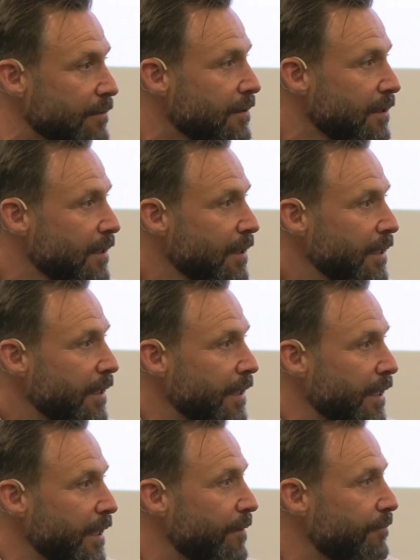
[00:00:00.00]
know?
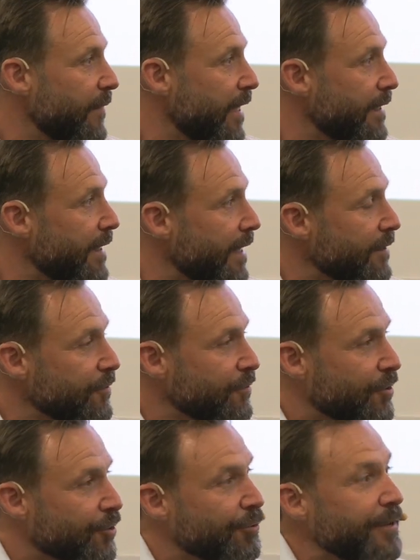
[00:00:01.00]
um, and then you
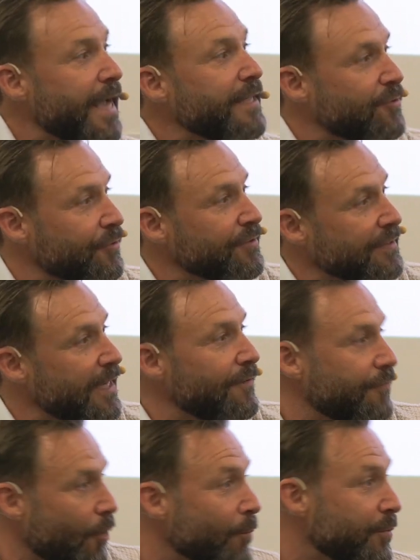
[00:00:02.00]
create
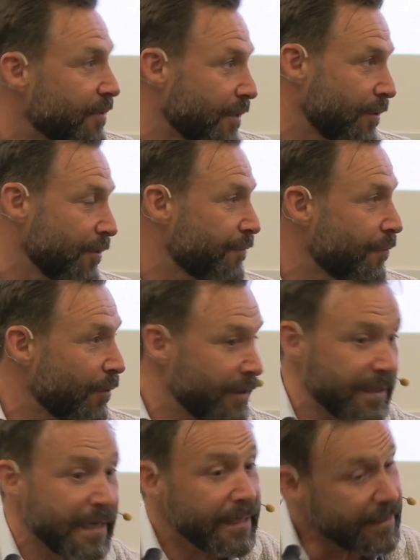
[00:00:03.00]
yourself obstacles for it
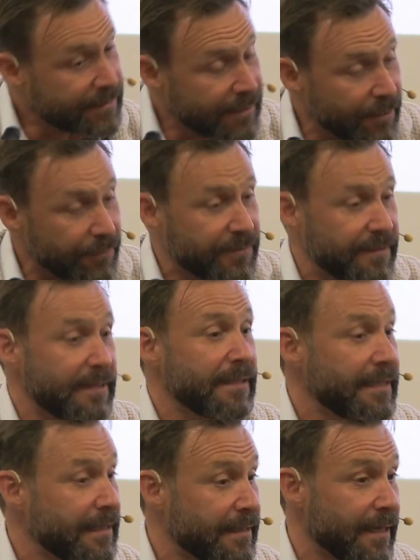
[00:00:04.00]
instead of
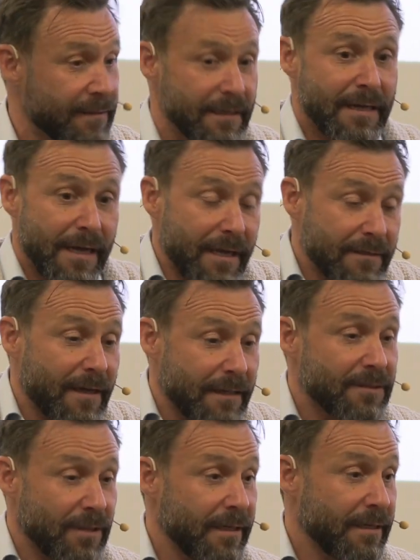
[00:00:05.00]
seeing it that as
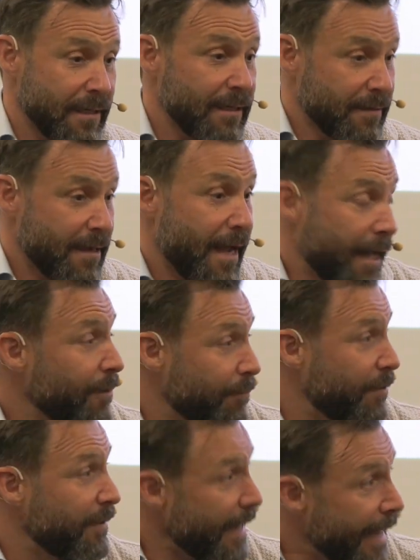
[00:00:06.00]
actually help,
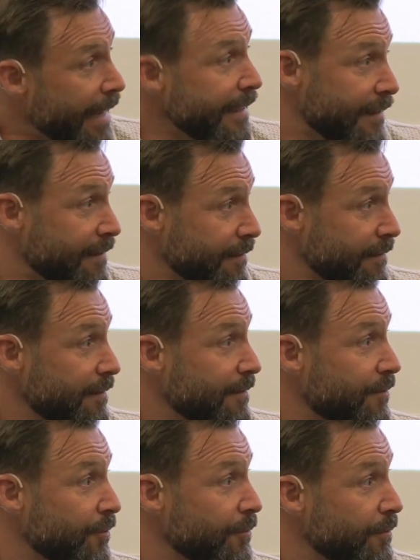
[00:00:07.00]
aid
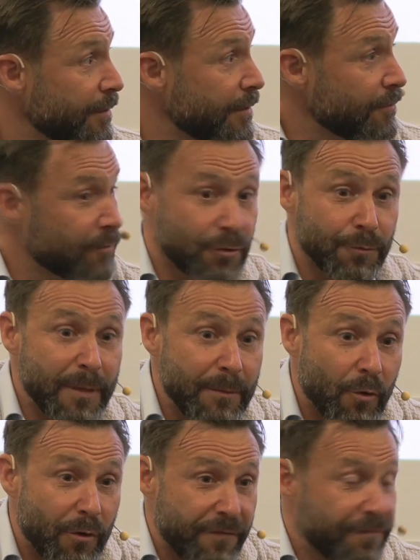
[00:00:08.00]
to to be
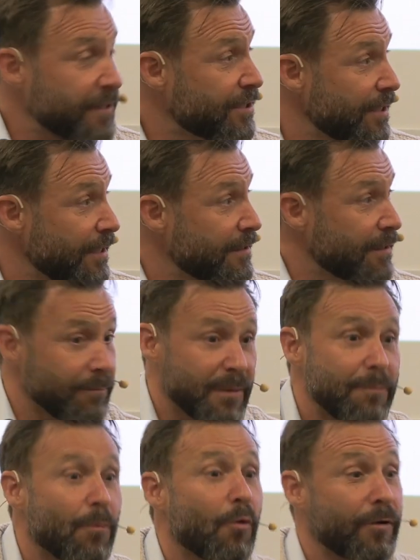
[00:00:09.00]
more efficient and
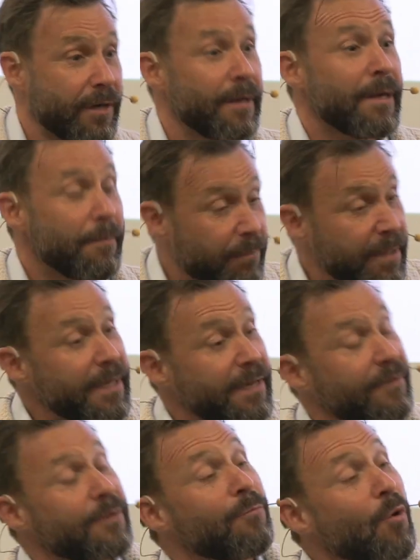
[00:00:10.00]
be more be
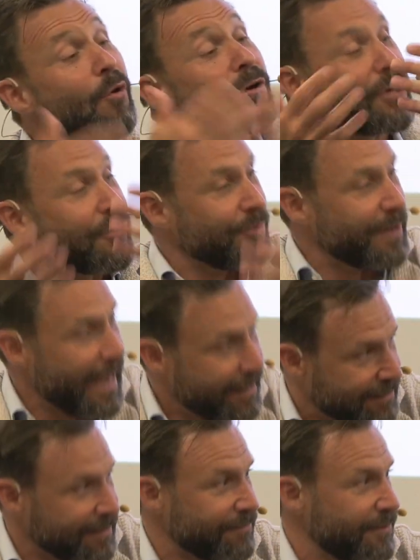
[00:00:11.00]
even more
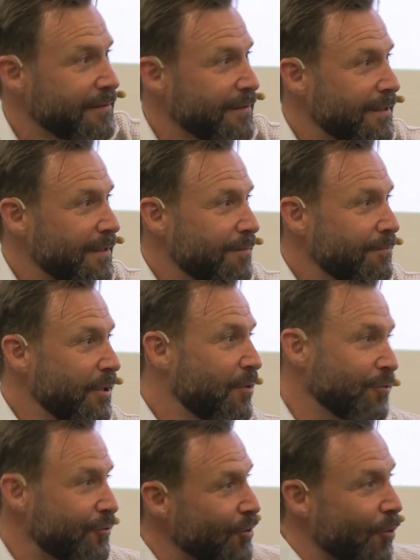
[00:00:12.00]
creative
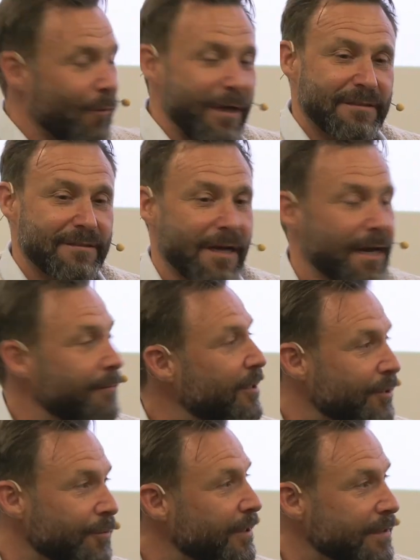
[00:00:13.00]
because you don't waste time in
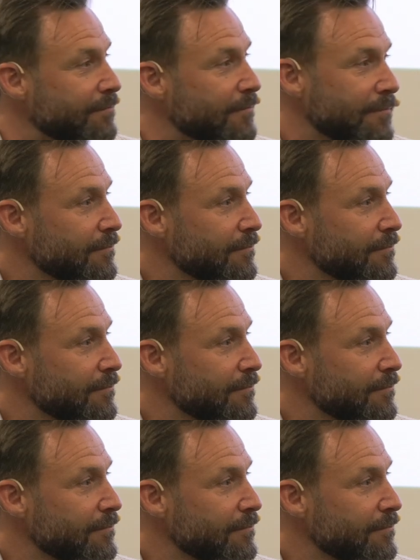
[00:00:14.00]
doing